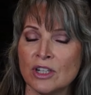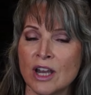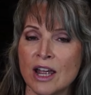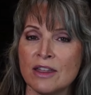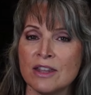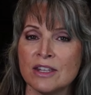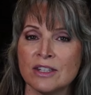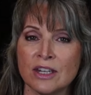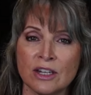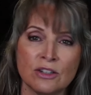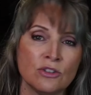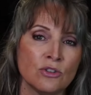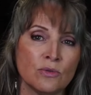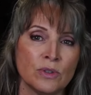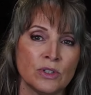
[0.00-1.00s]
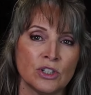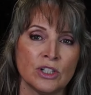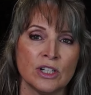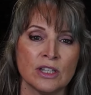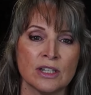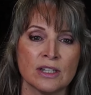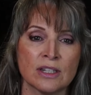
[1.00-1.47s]
and this intuition
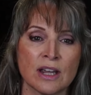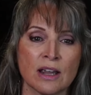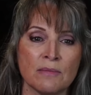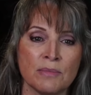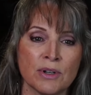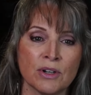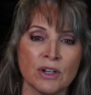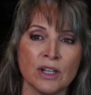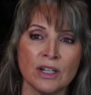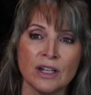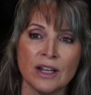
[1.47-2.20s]
at this time period.